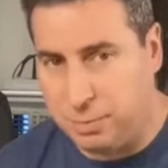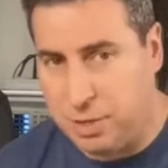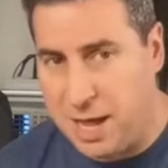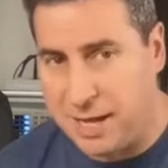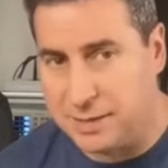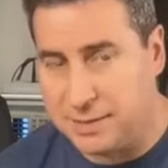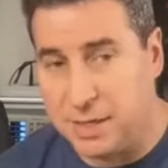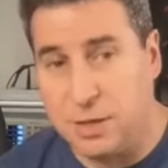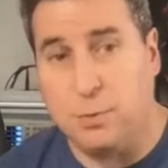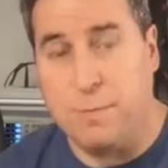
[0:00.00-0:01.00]
appliance
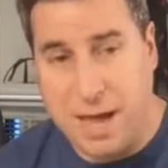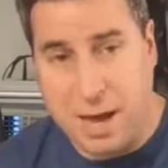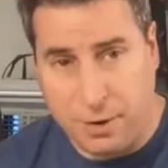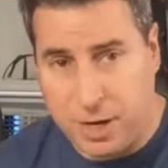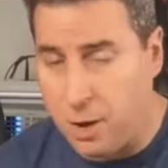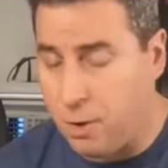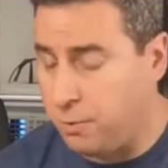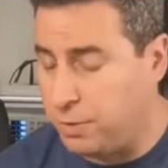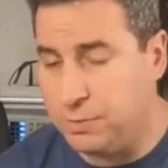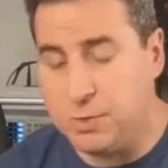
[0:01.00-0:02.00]
that you may already
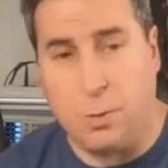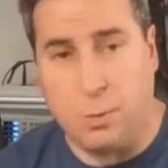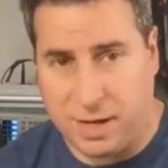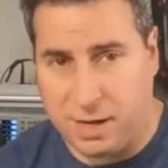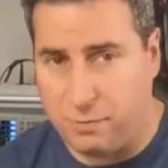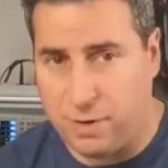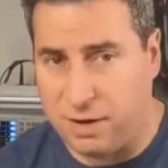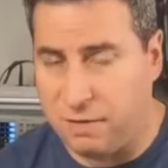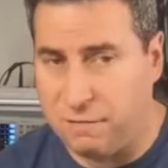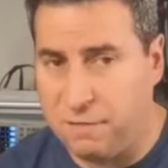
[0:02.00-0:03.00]
own and you don't want to get
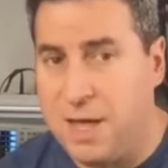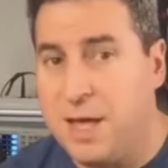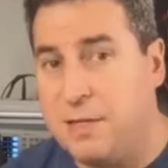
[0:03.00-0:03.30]
rid of.